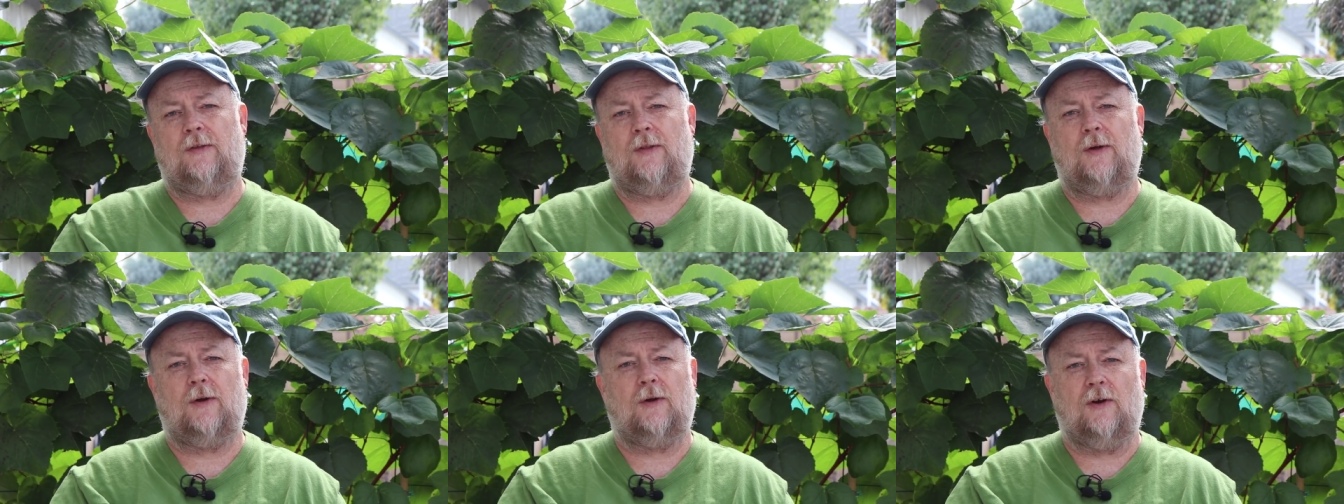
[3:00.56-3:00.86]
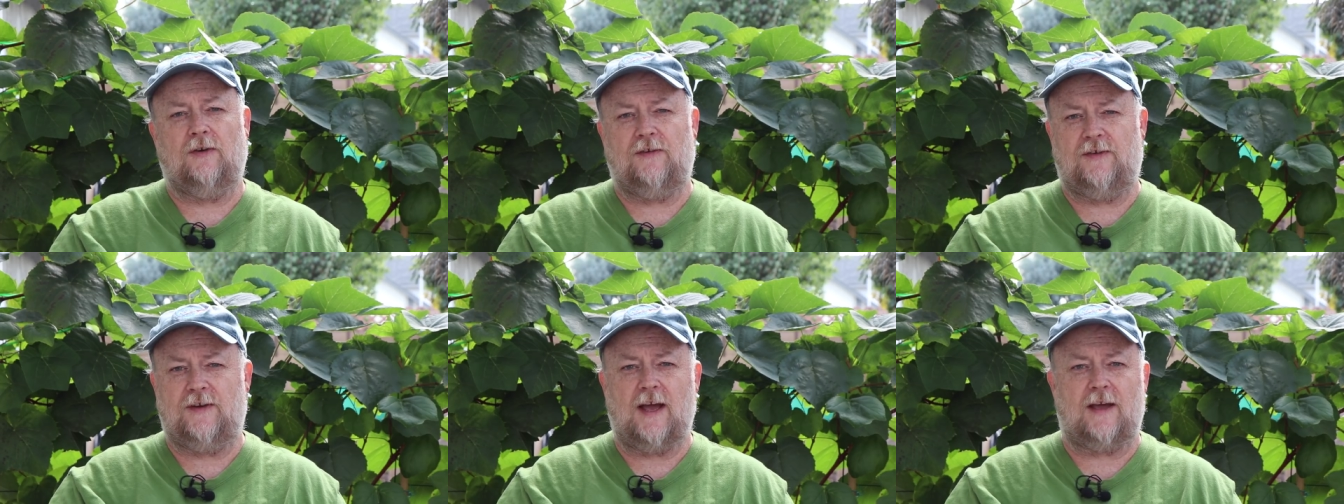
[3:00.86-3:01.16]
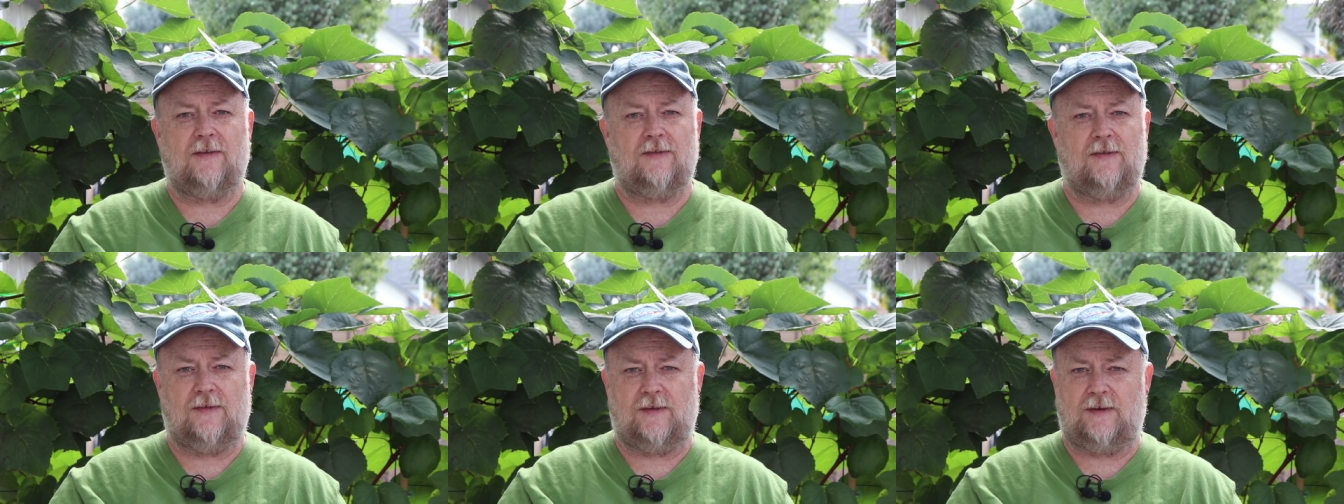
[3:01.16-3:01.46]
there are
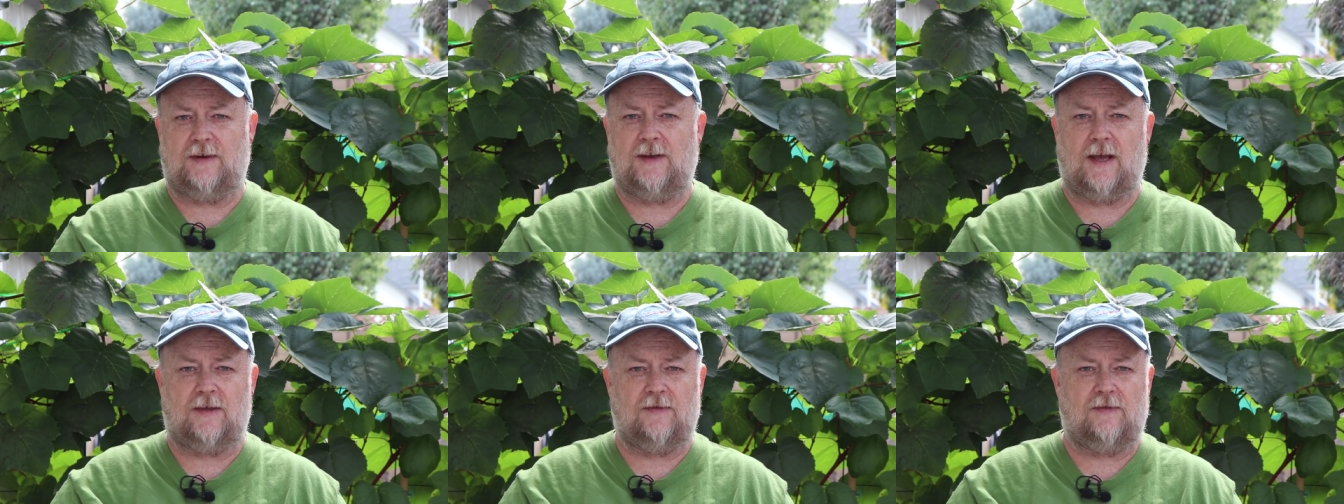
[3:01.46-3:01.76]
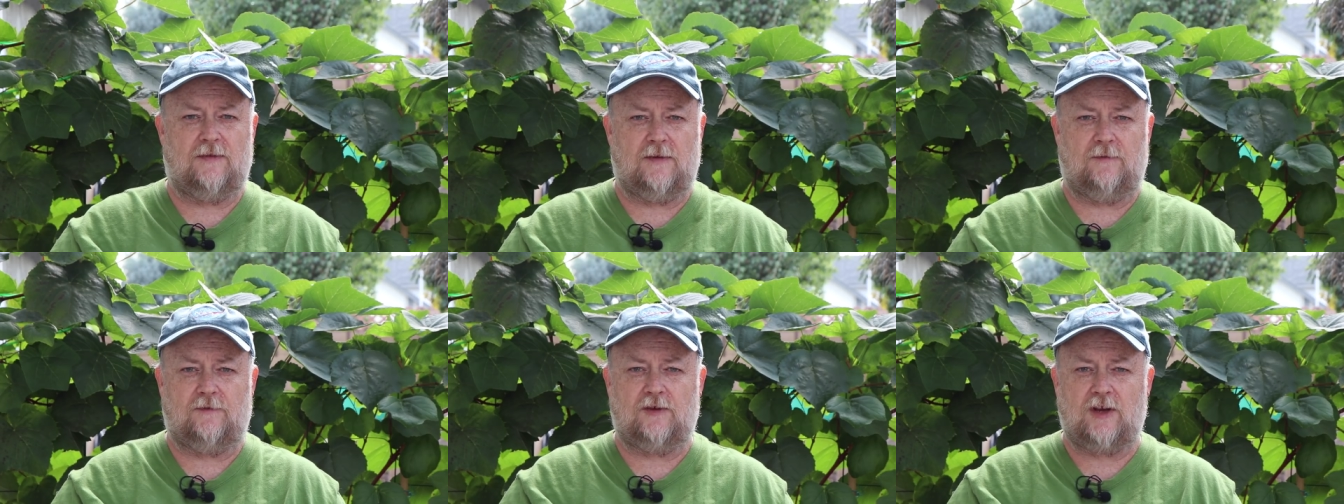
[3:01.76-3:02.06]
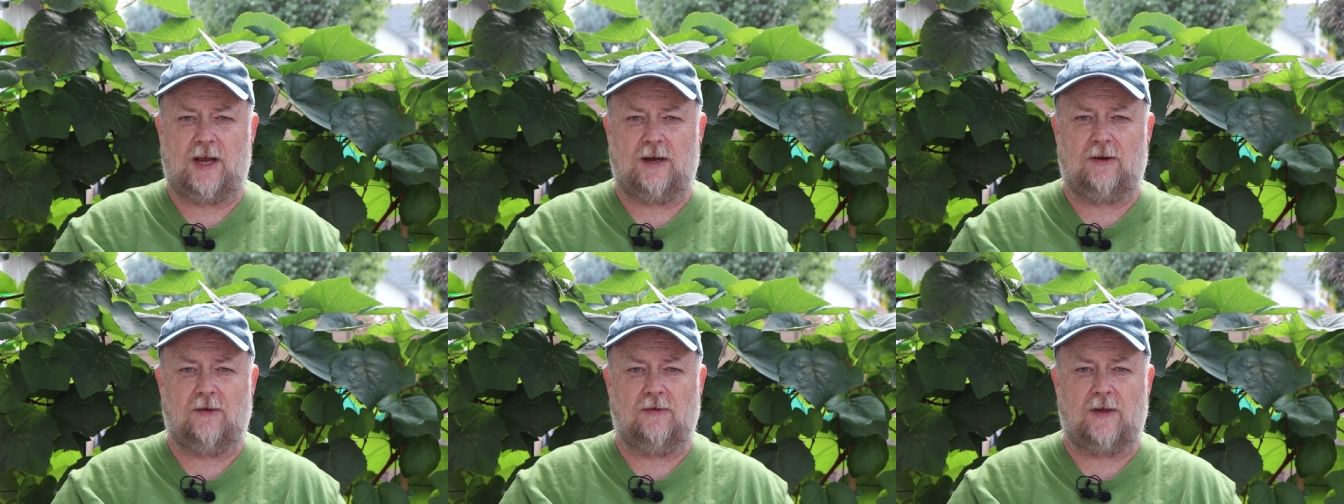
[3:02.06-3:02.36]
dozens and dozens of
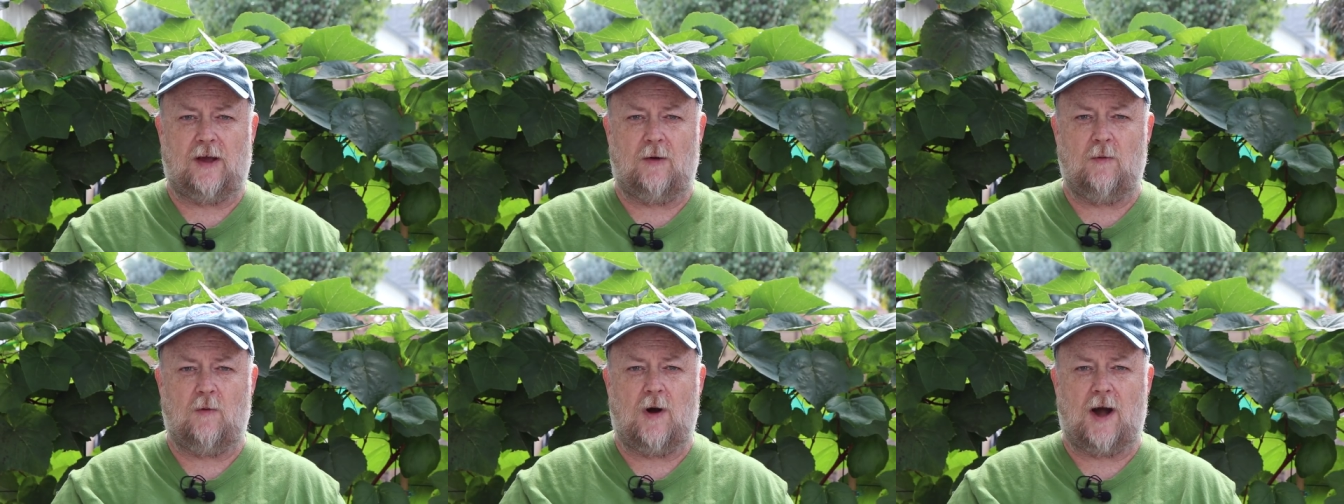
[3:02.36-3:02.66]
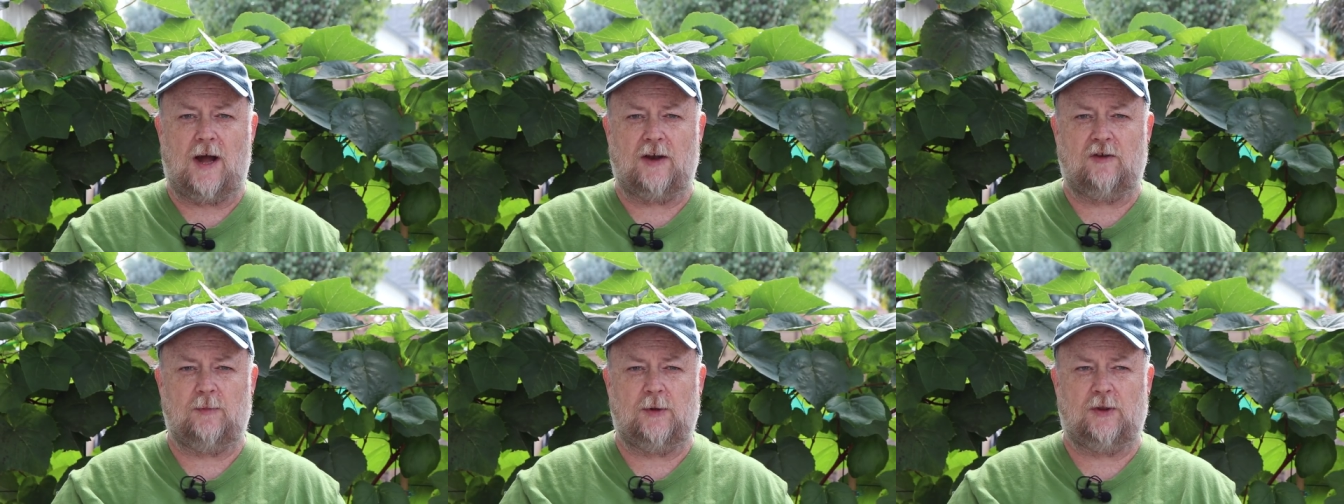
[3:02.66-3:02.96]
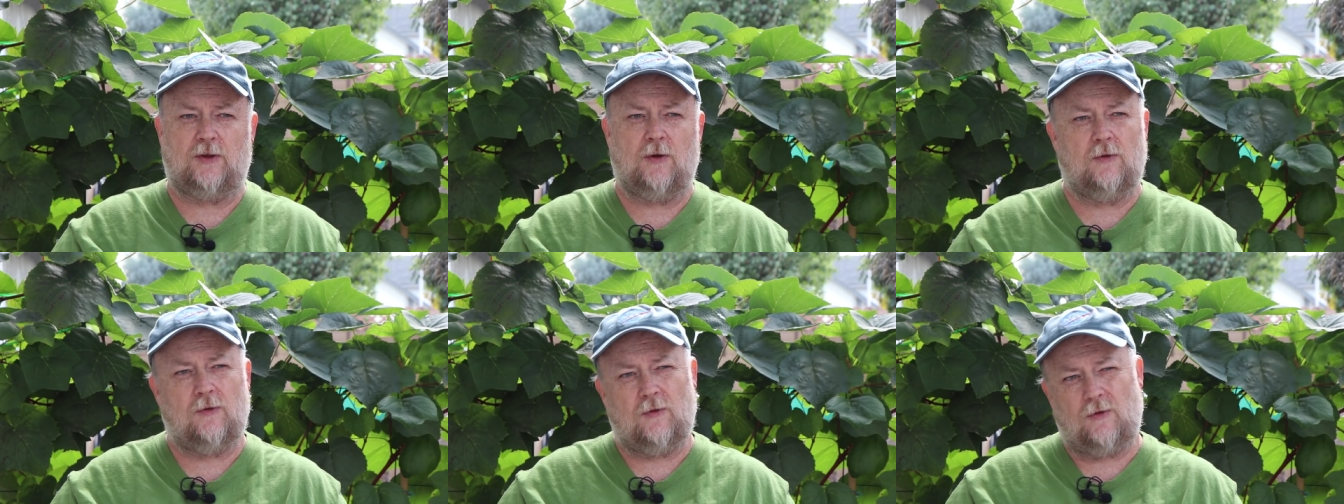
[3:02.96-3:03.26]
channels I watch,
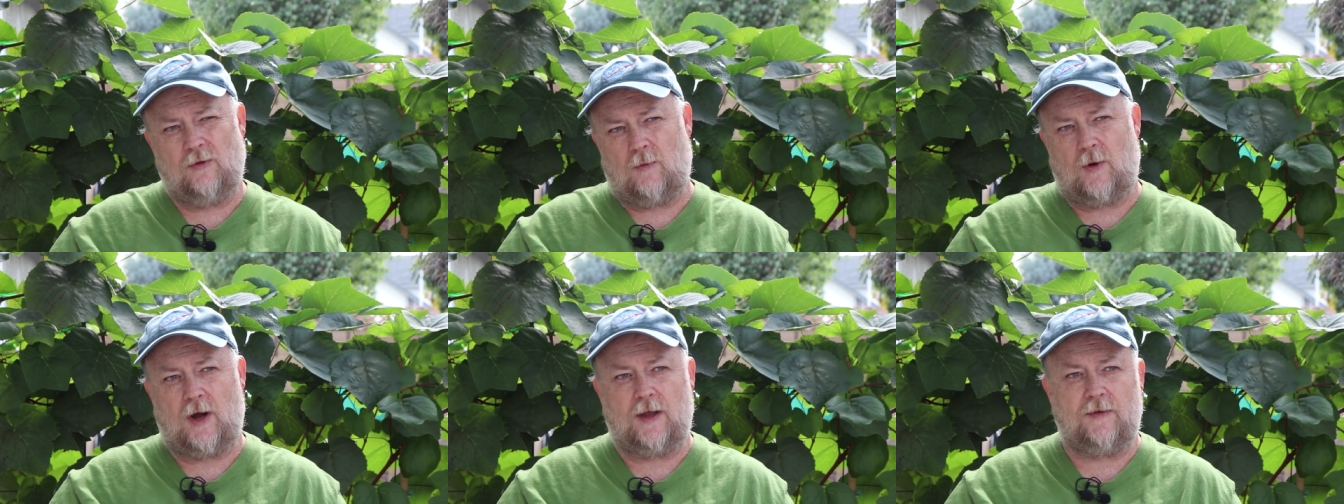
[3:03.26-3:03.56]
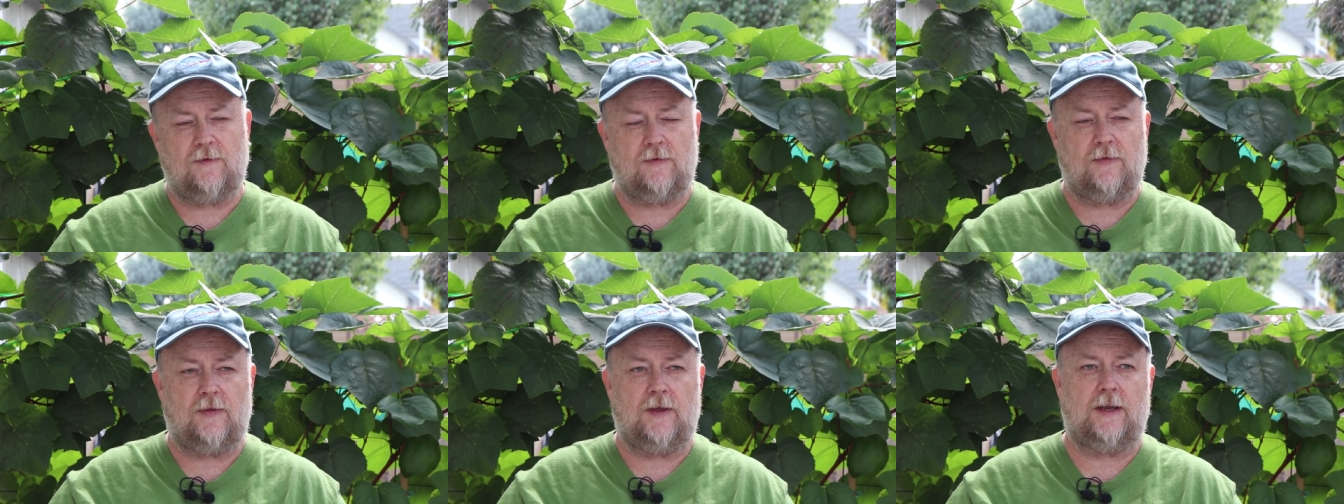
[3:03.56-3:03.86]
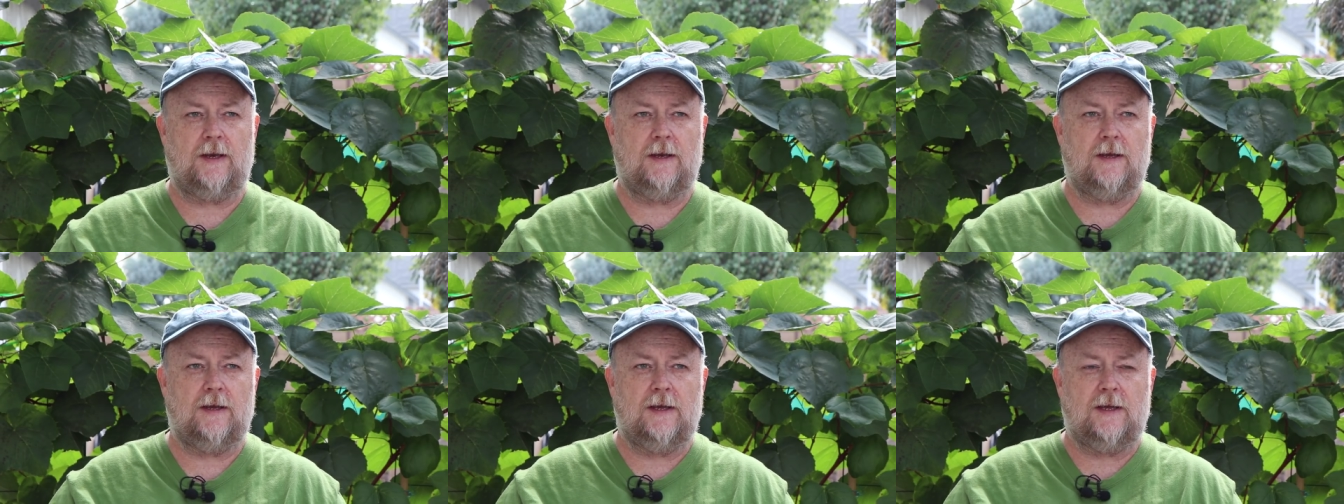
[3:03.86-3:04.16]
but those are the ones that